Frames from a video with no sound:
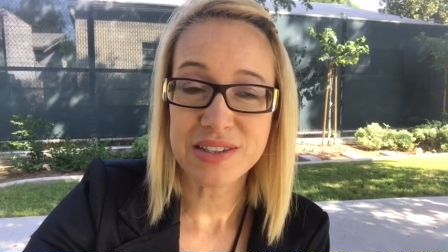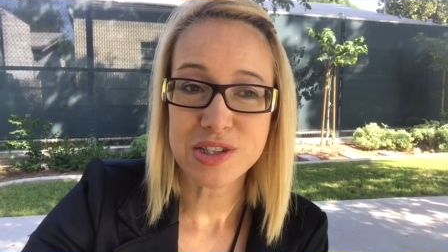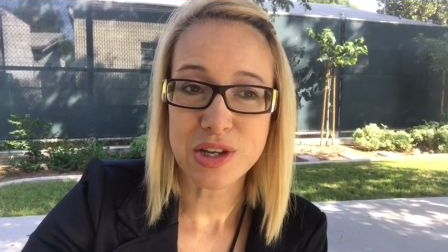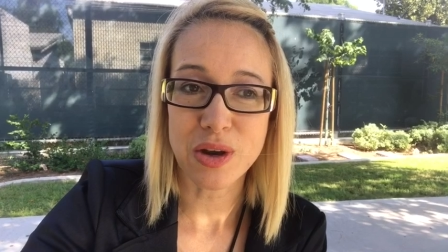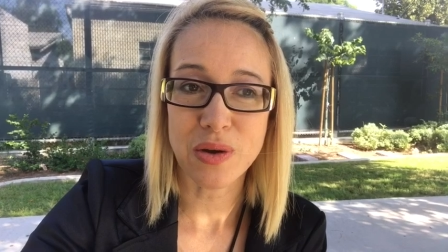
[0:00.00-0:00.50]

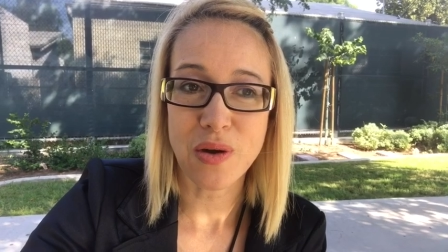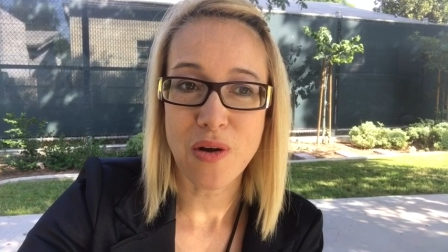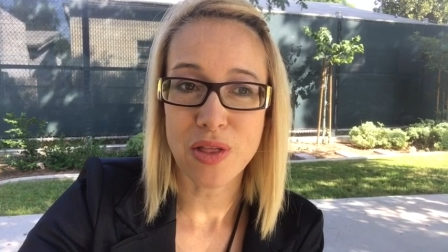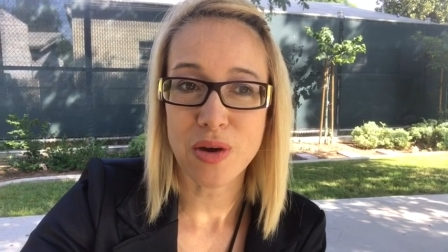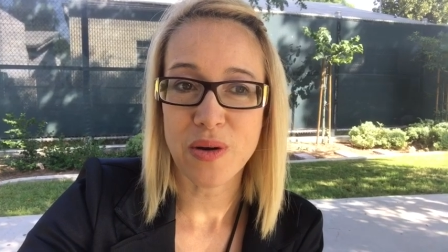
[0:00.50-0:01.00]
So
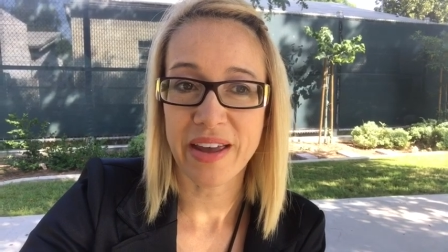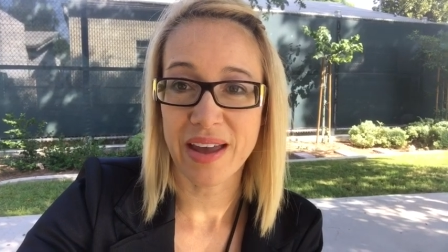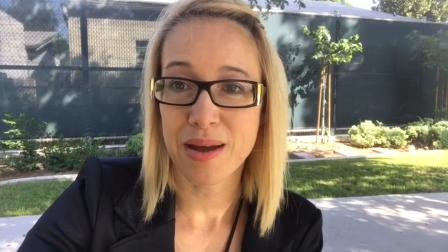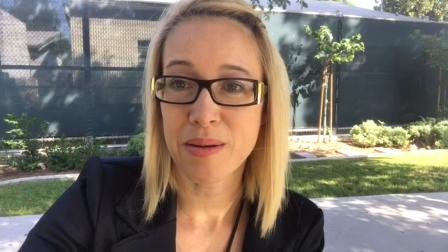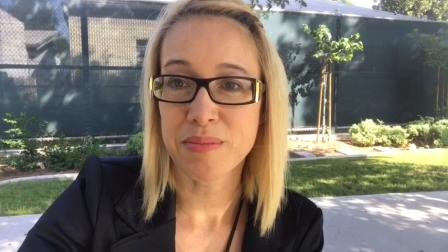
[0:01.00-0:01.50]
although I
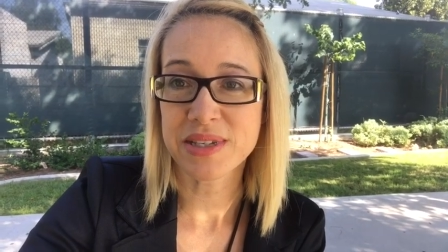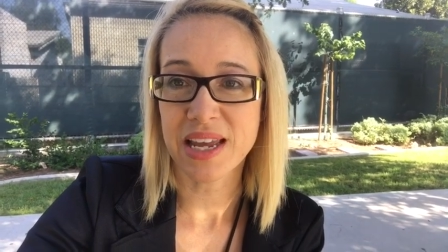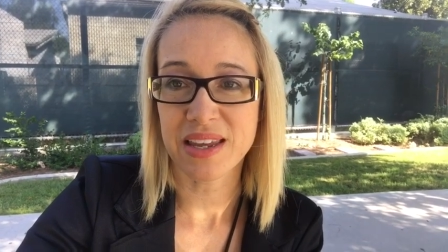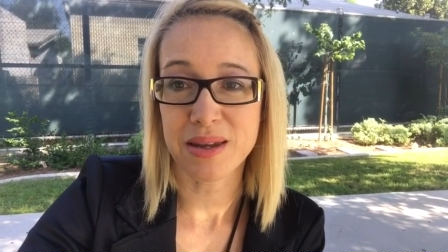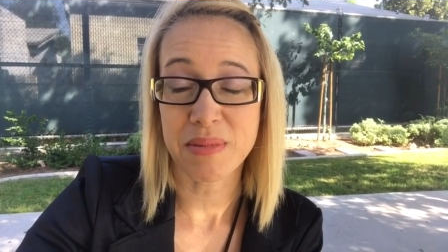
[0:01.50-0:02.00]
am
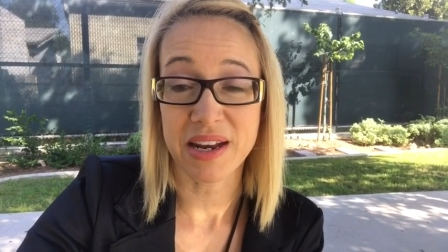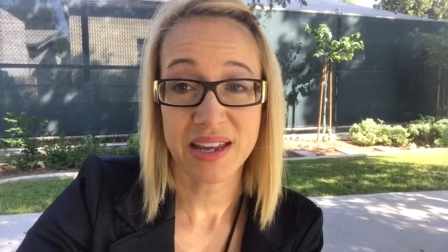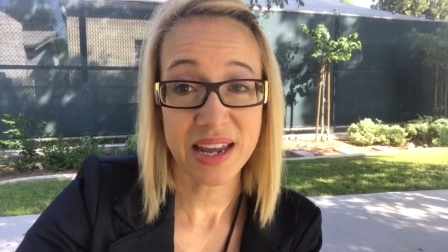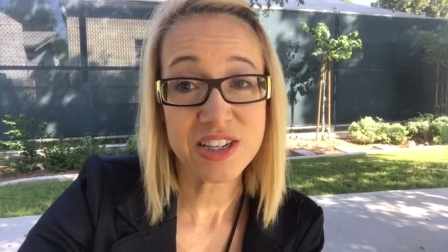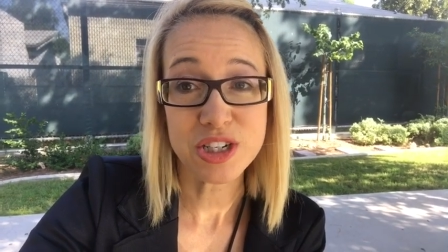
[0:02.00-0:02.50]
taking
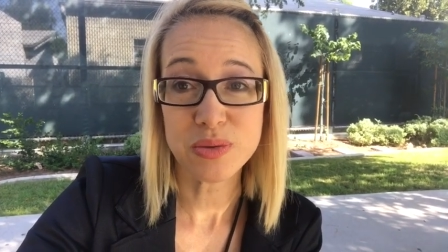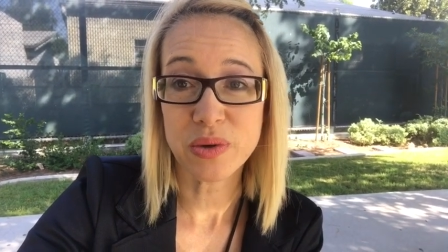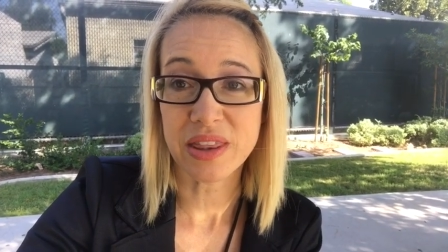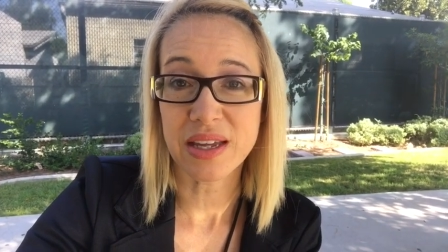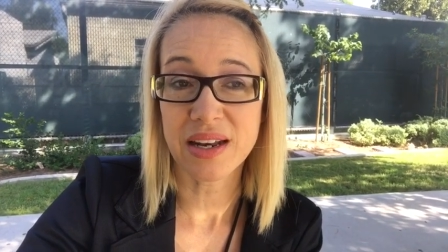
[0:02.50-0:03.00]
medication
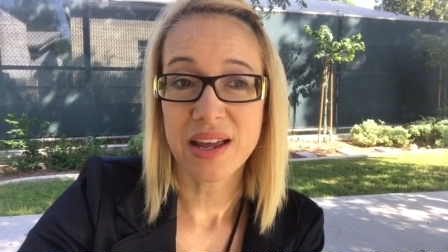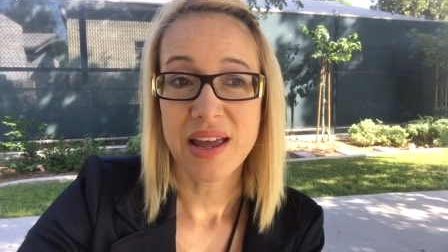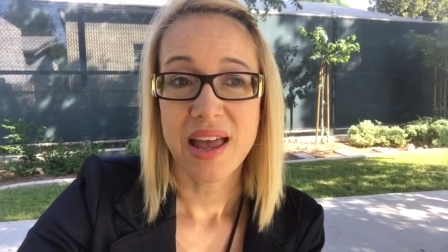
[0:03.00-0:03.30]
with it,